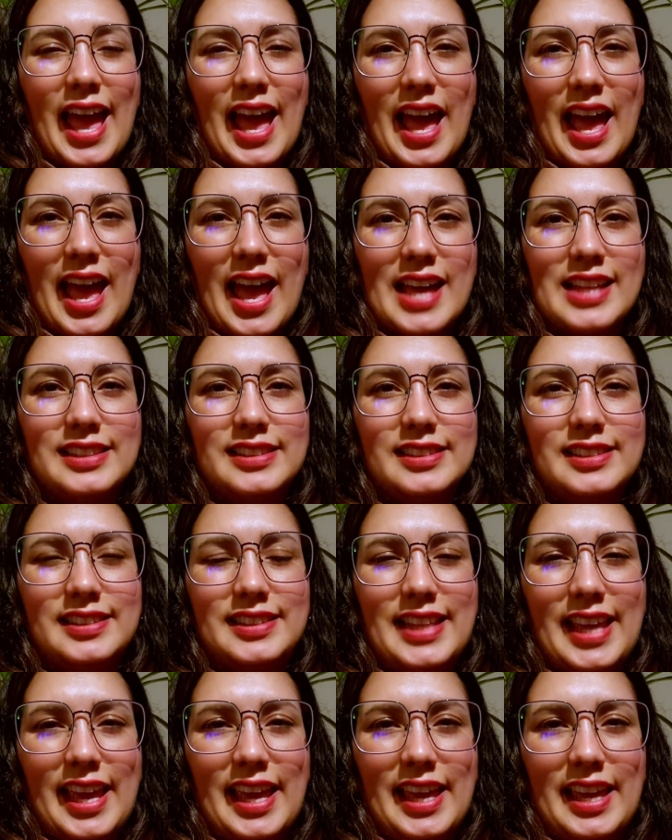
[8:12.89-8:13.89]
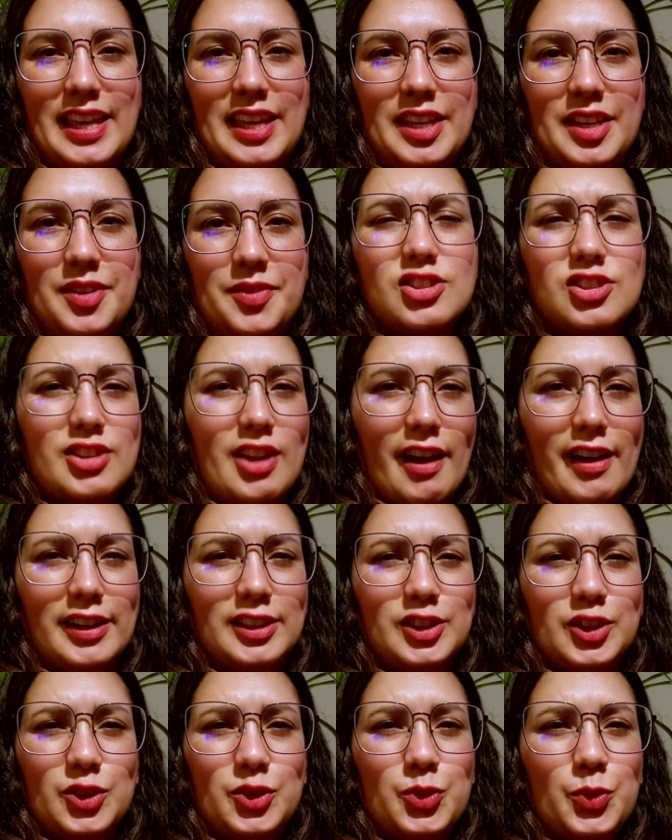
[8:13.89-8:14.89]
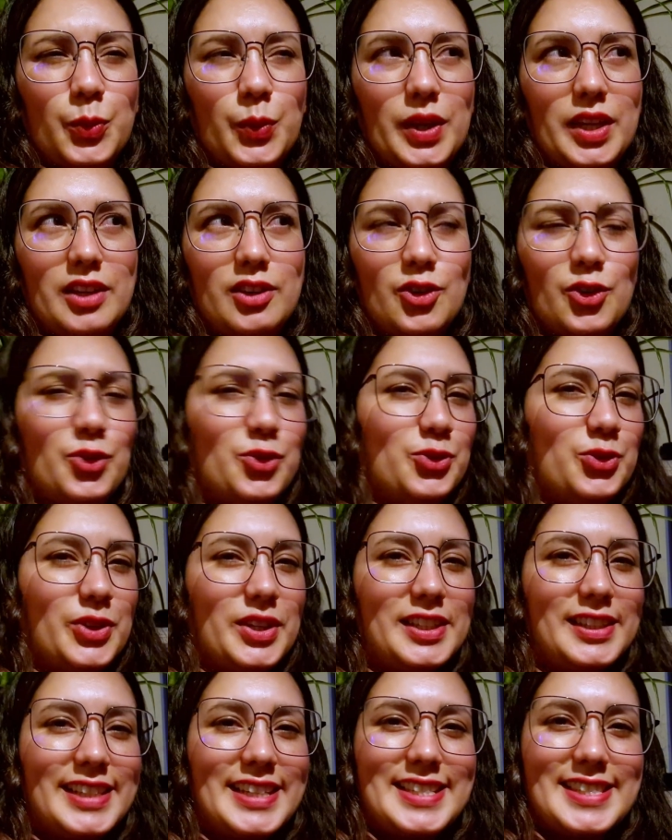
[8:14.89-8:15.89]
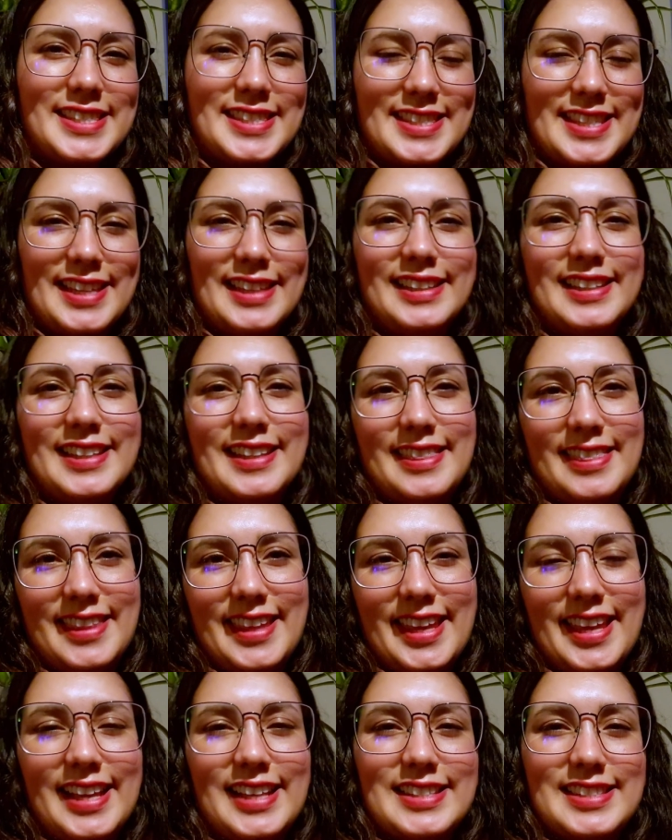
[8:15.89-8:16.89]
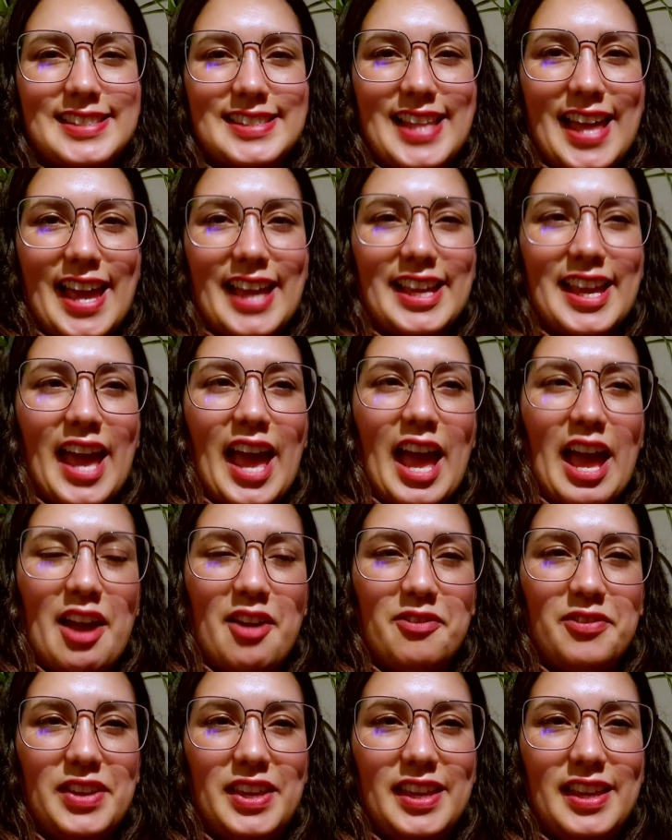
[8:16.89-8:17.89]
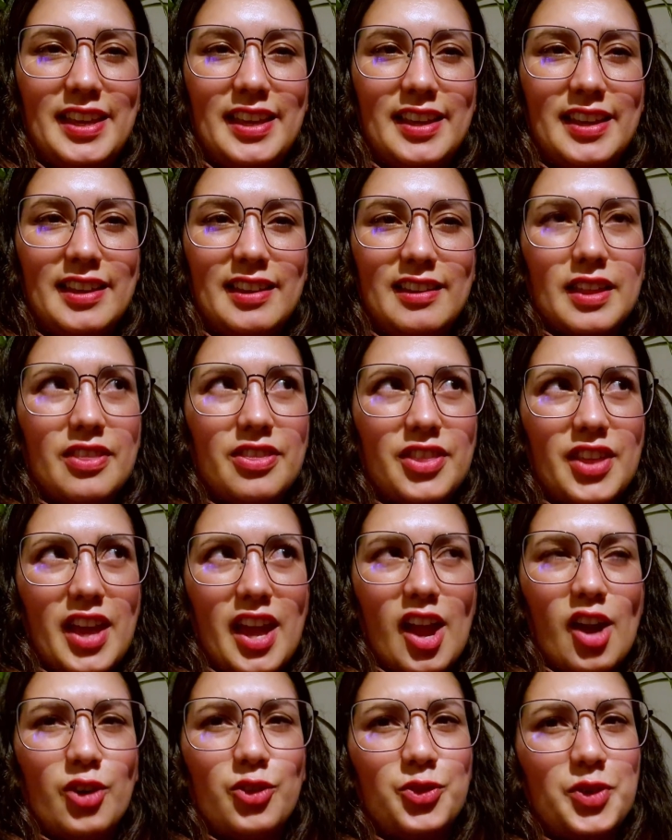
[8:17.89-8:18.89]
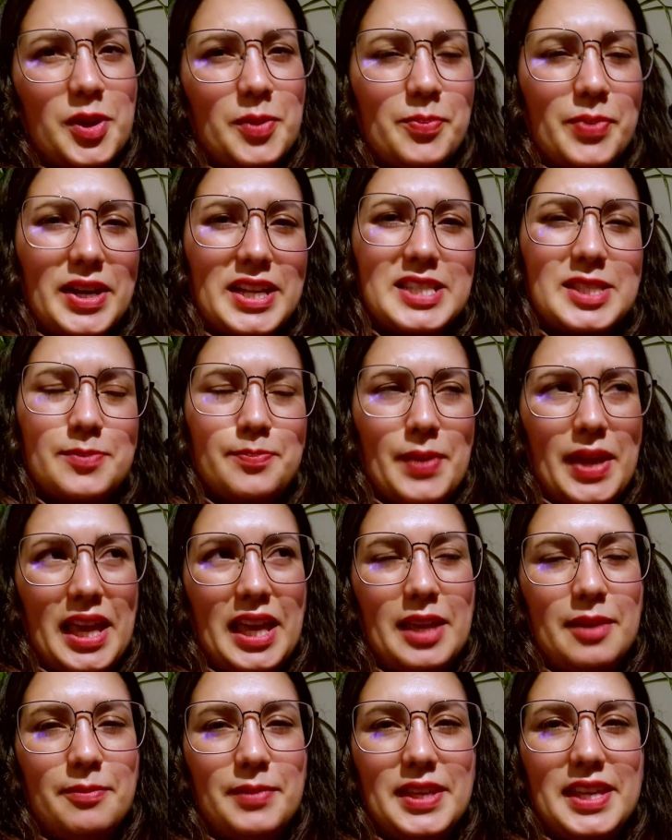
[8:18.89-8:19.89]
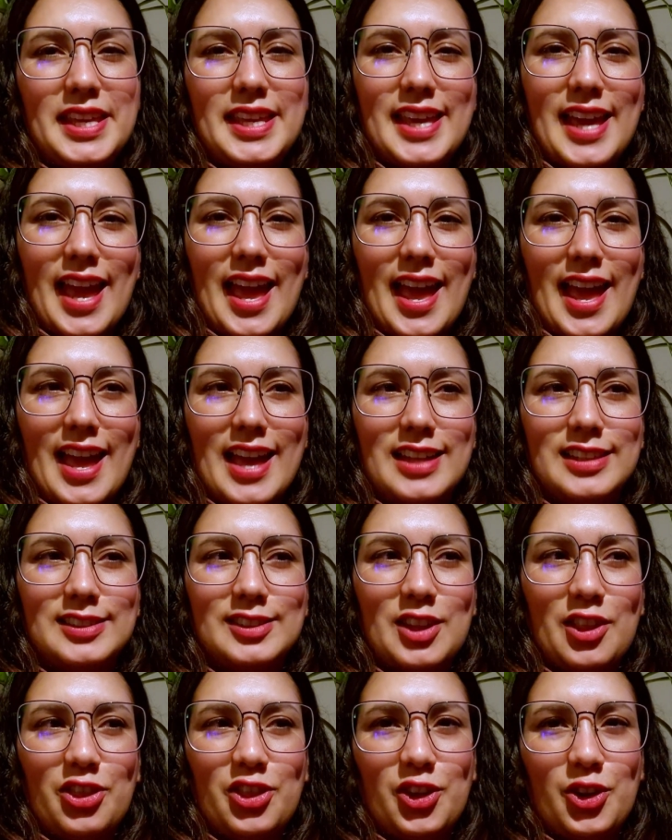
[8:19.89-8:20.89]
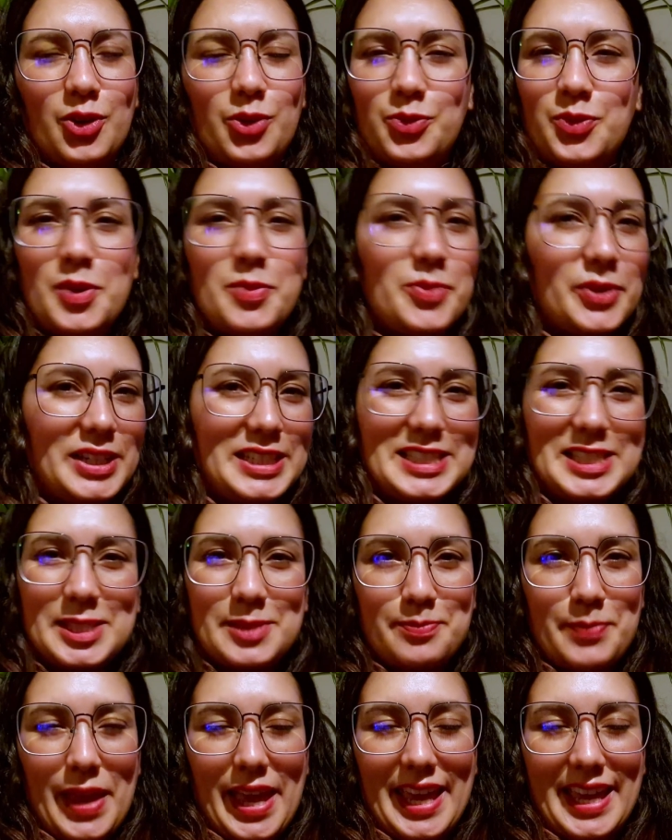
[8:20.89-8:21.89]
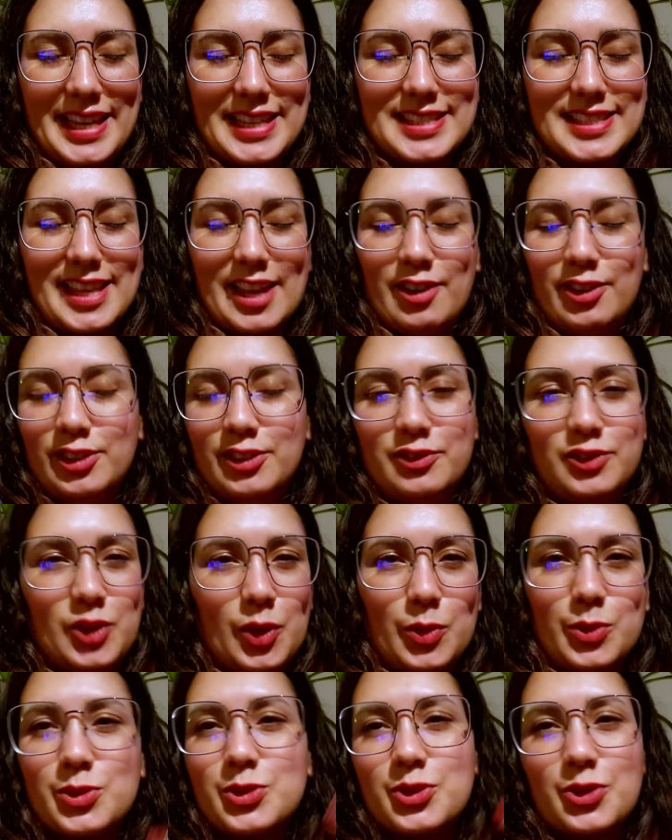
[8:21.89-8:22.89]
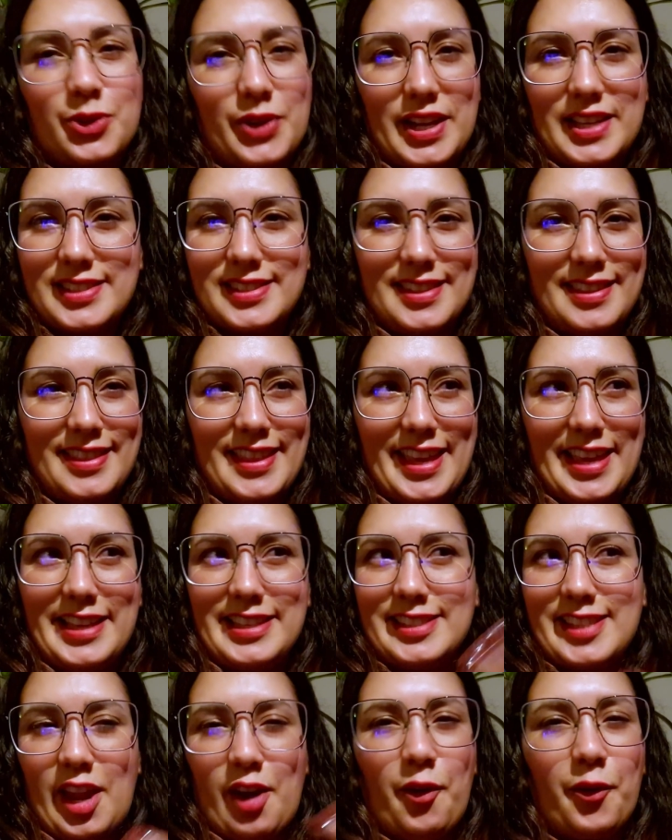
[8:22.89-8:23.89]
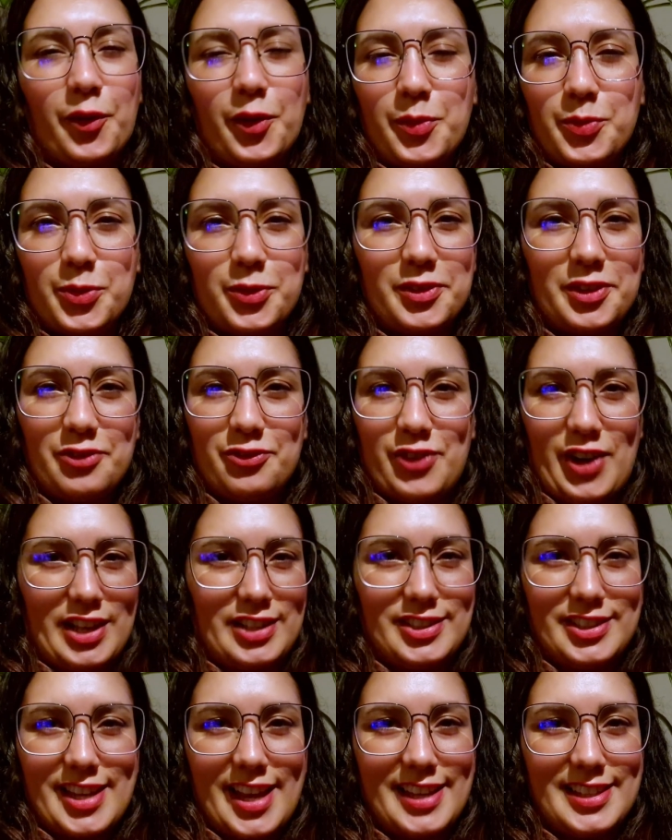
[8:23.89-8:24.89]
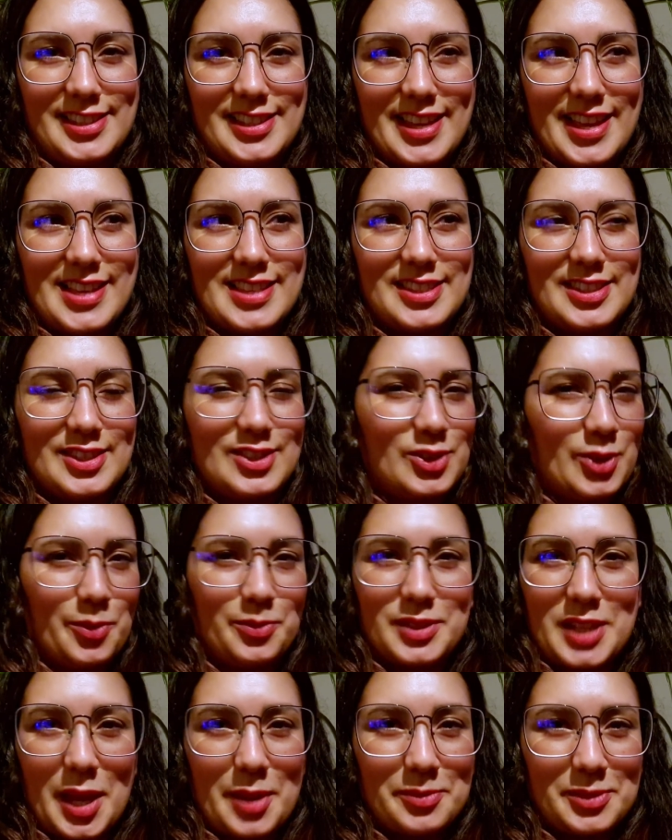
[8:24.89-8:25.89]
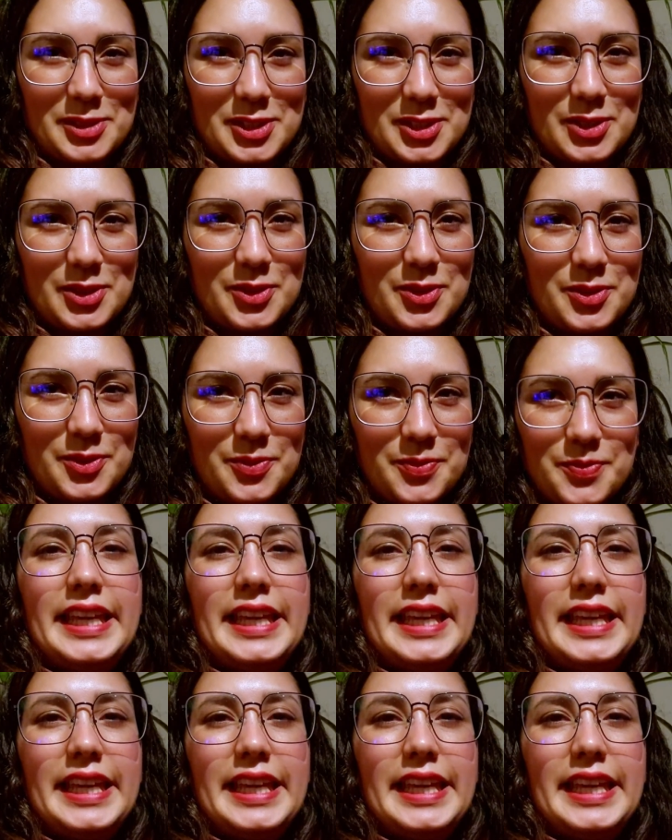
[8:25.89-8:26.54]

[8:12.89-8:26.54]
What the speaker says: and they start doing really silly things like having the Reaper's baby and the Reaper in space and all of those crazy things that horror movie franchises sometimes do.